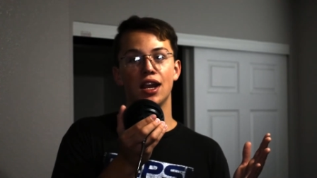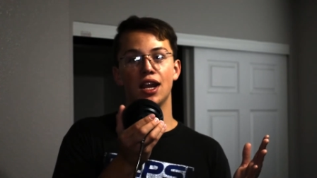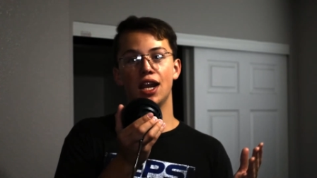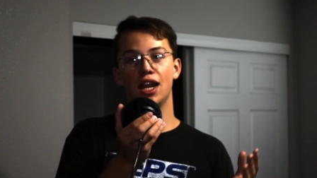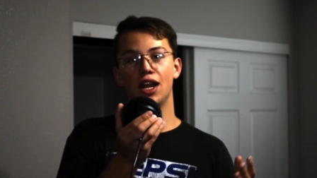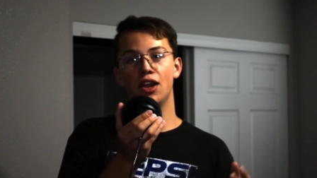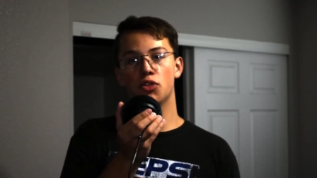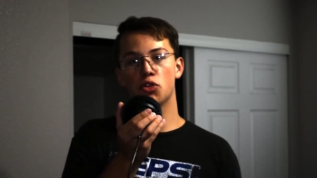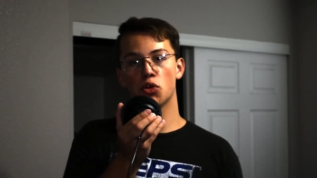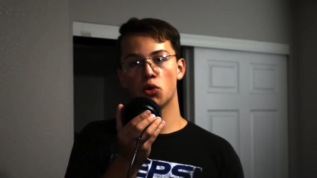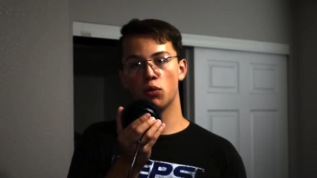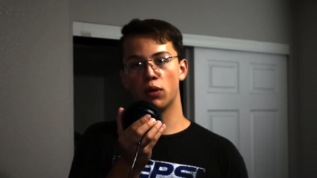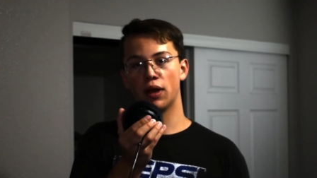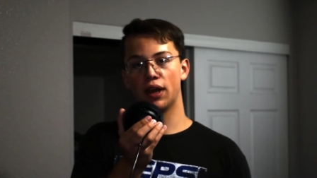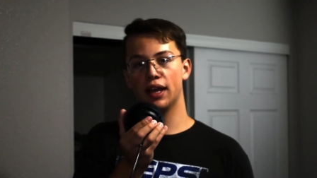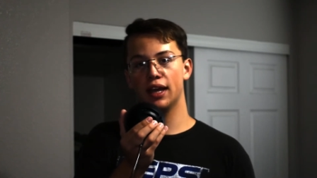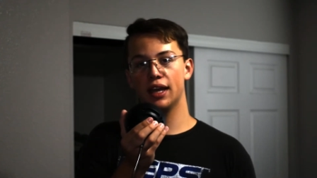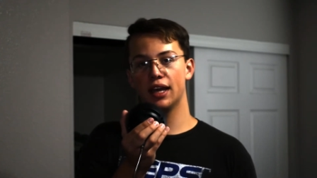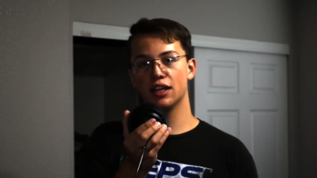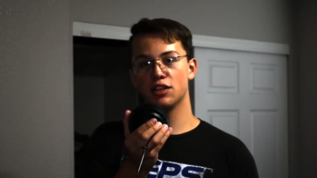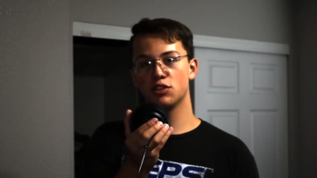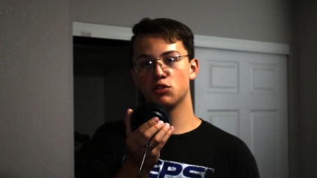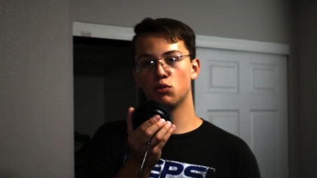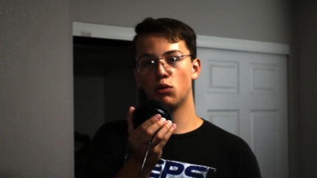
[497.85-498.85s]
Either way,
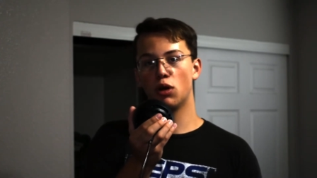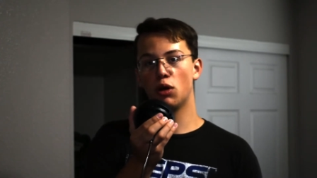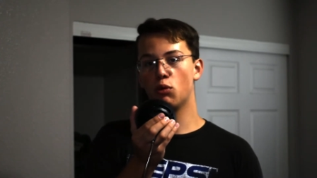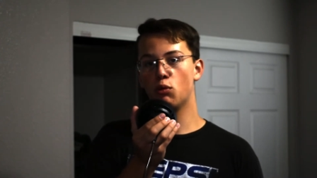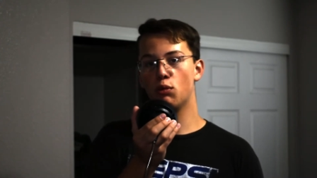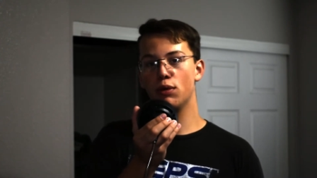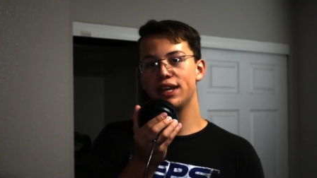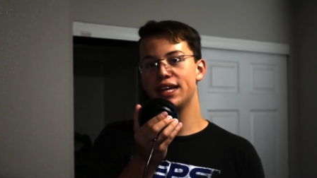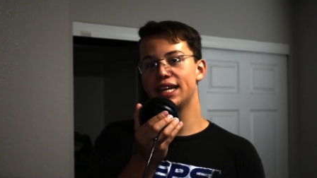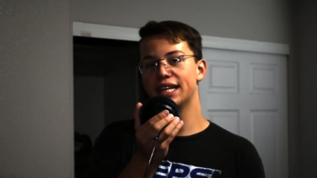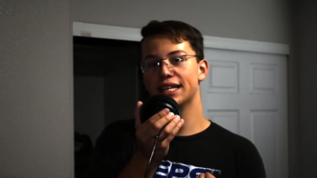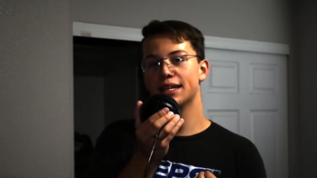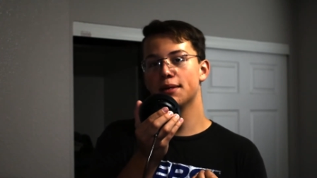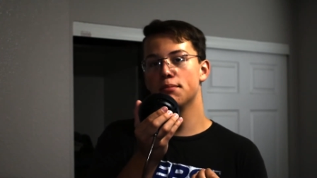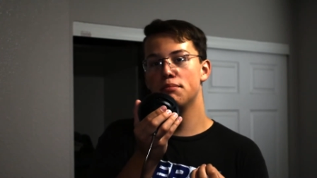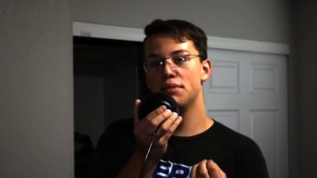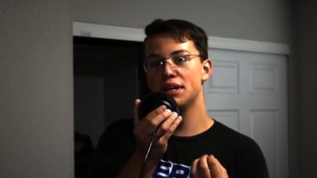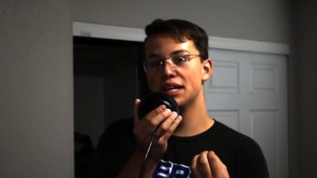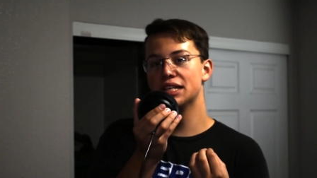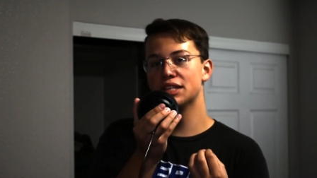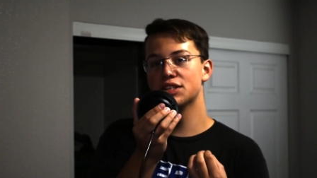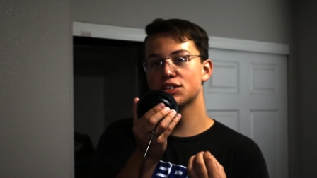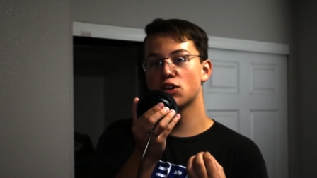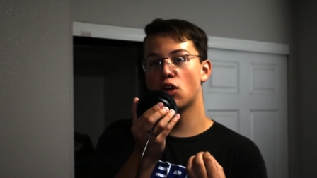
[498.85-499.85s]
it's what we in the
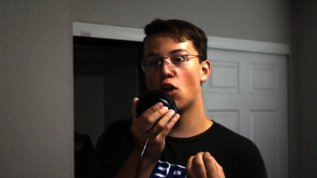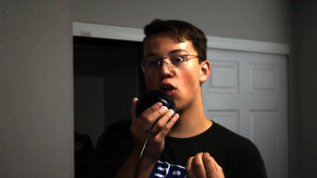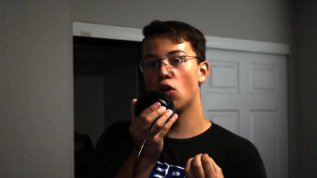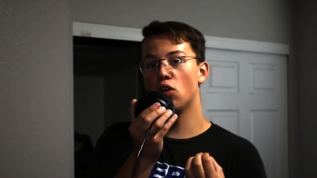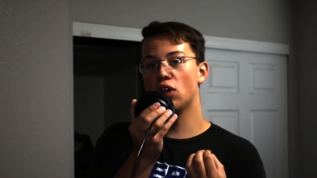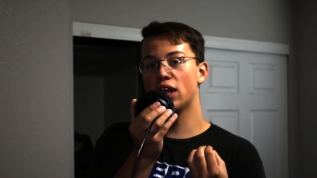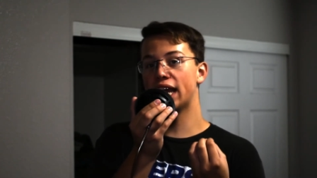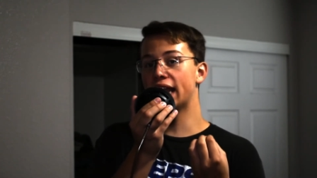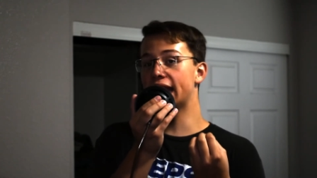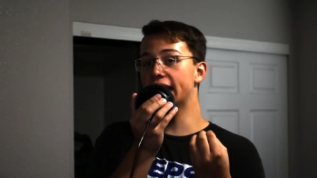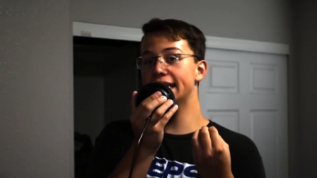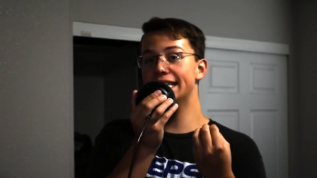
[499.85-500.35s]
biz call a